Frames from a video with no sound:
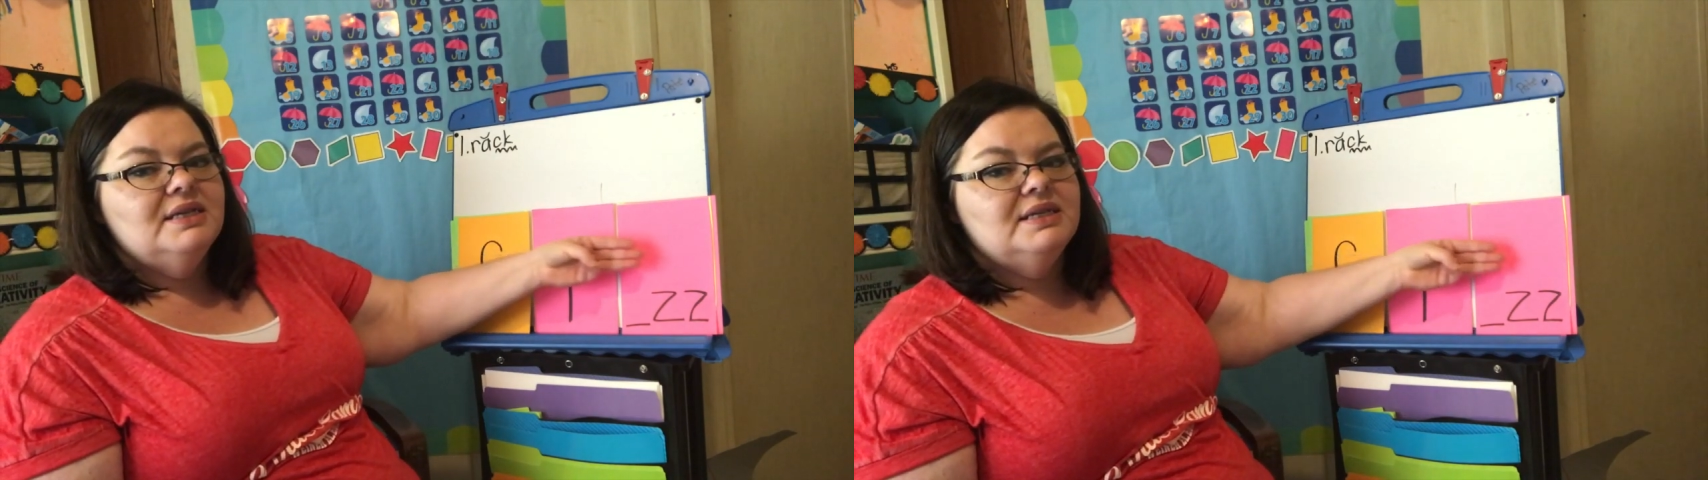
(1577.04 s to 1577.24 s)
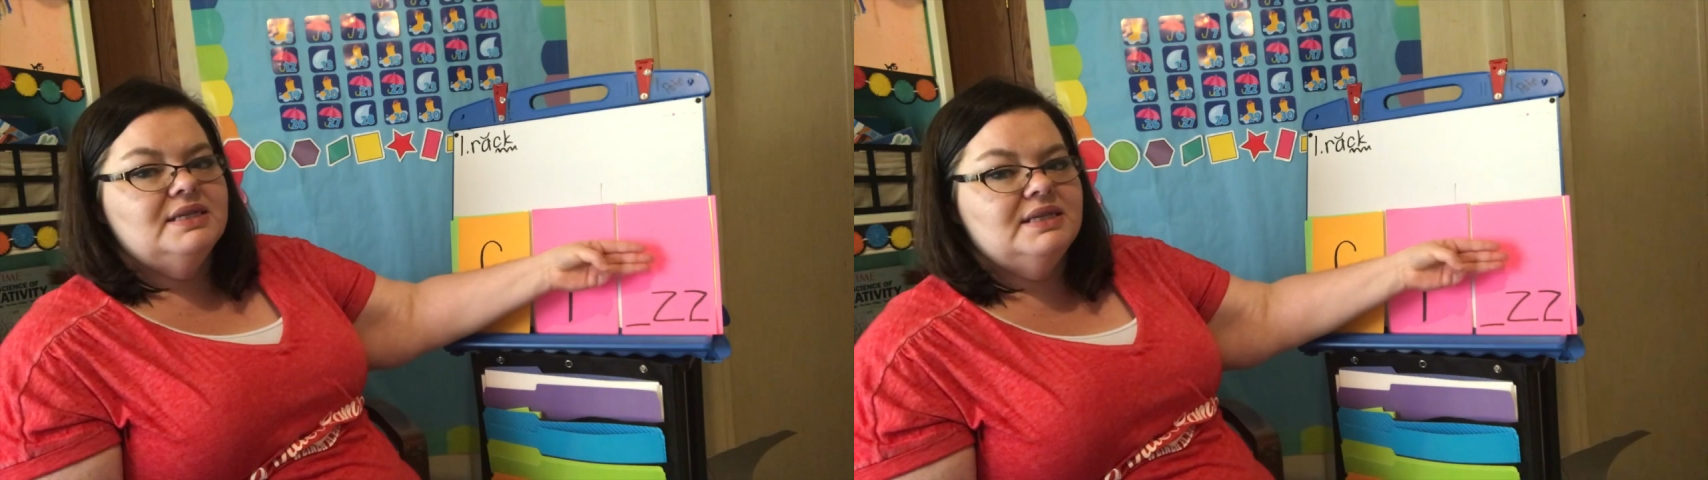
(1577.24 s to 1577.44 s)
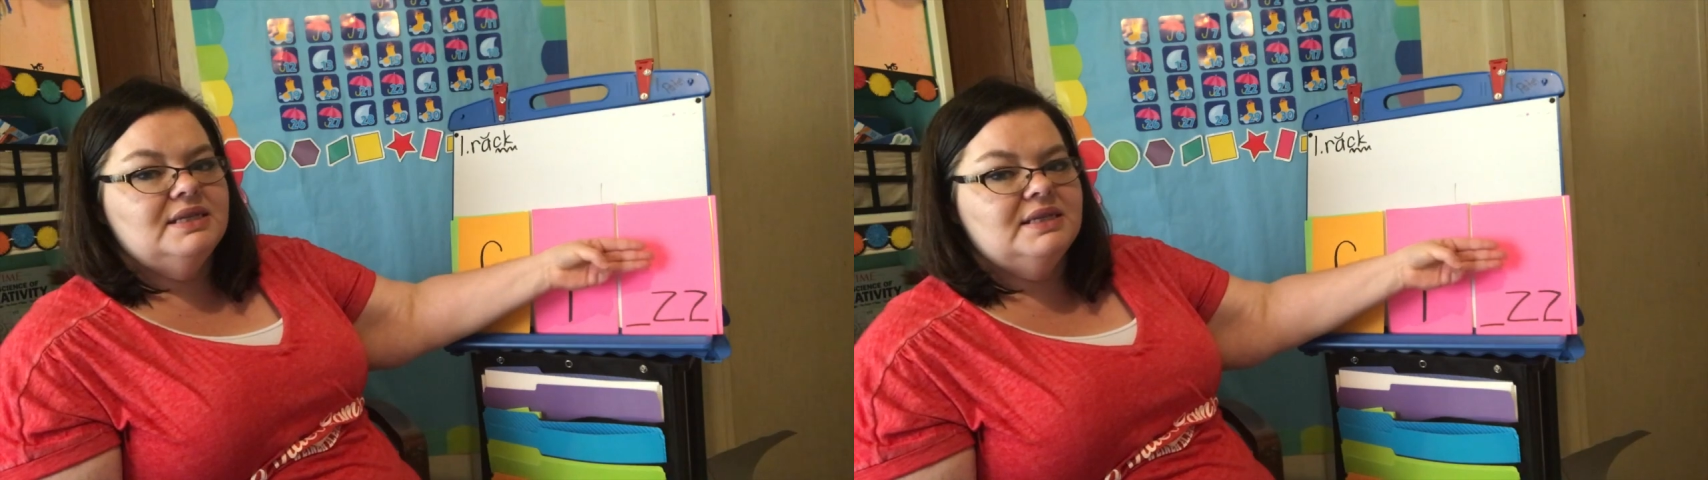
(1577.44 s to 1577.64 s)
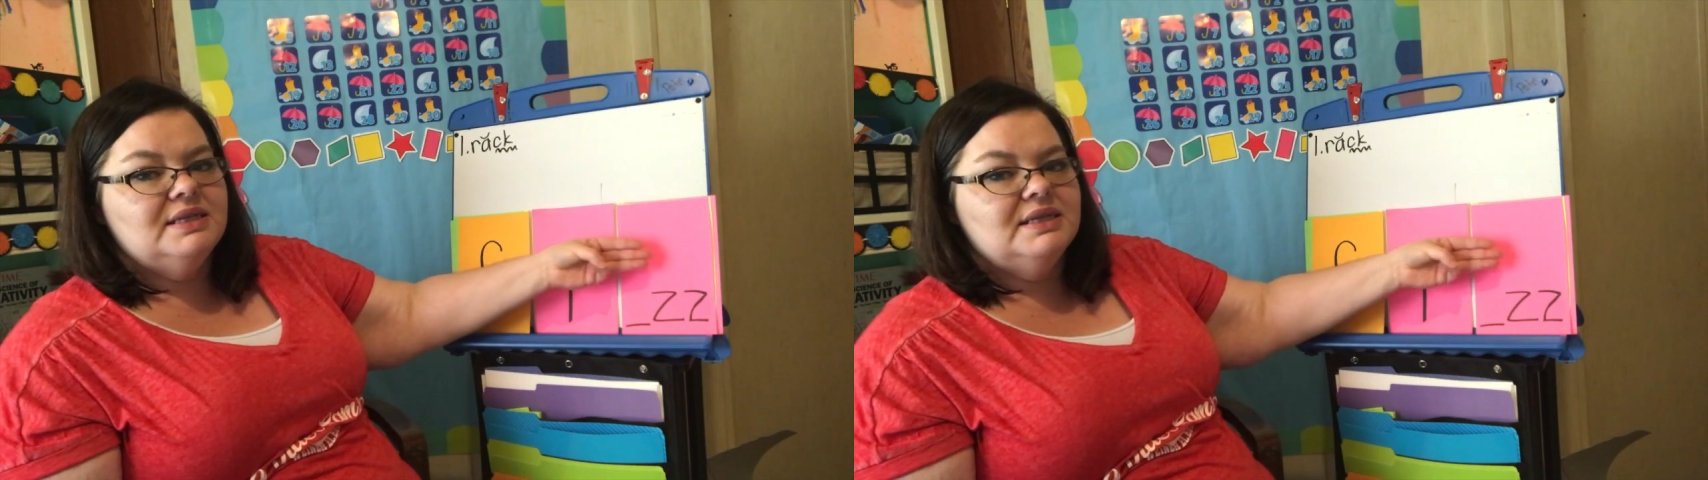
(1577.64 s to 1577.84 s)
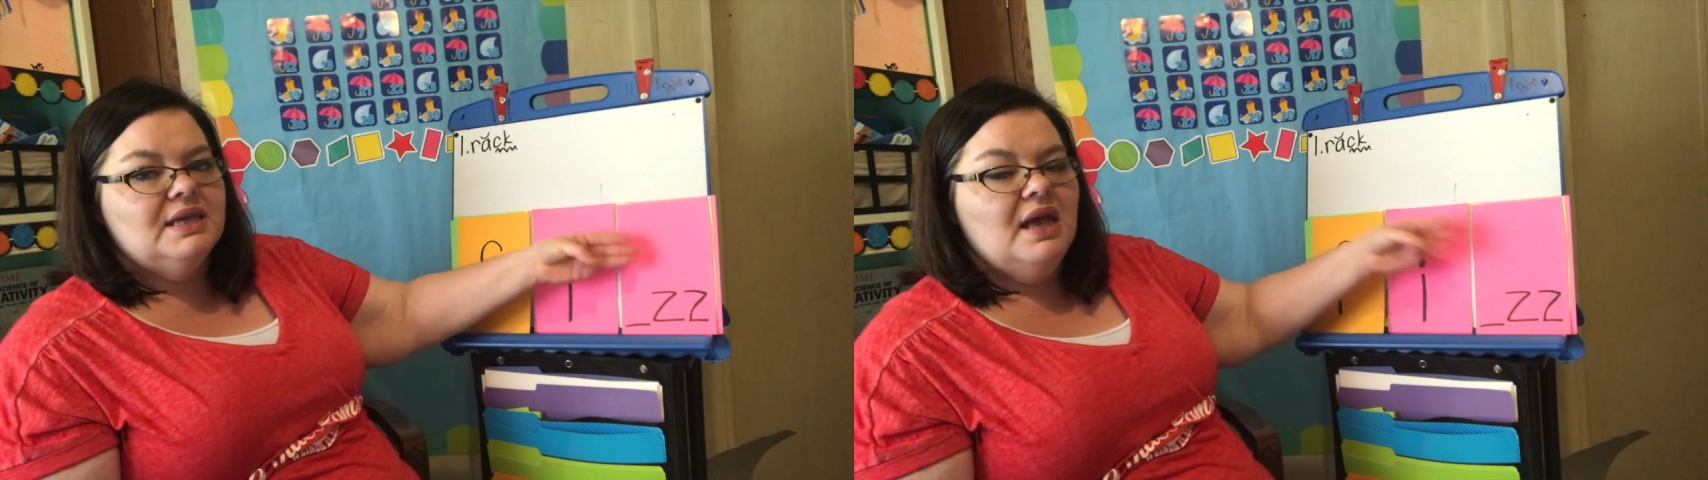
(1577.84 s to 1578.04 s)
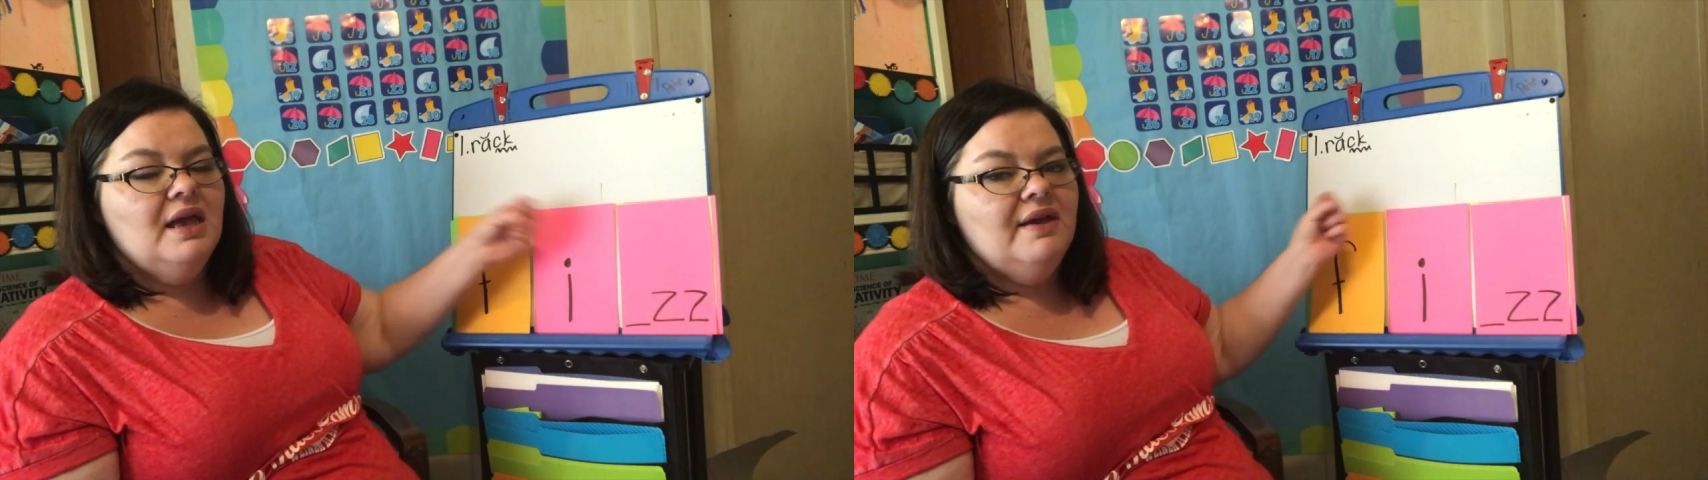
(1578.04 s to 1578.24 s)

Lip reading: z,